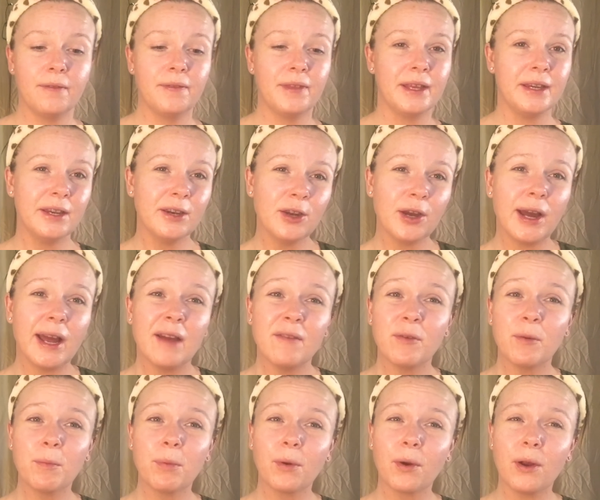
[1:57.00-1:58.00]
They did not have
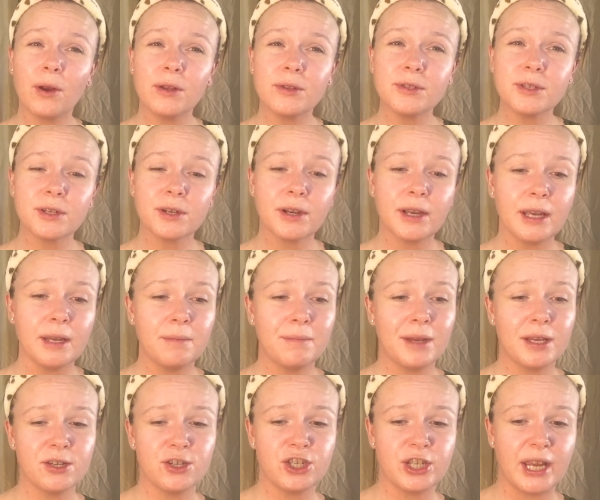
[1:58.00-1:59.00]
a bronzer in
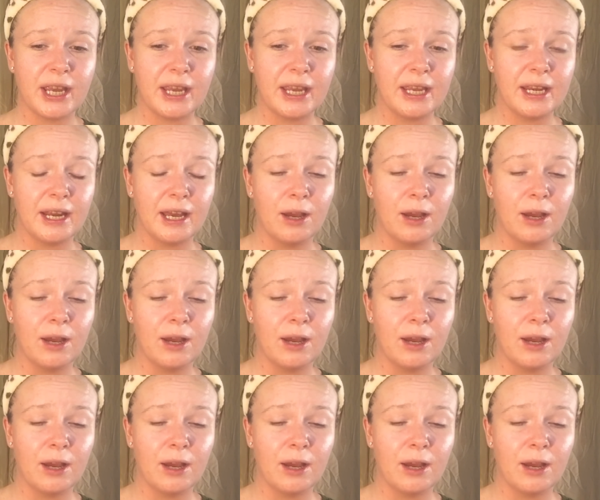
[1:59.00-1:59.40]
my shade.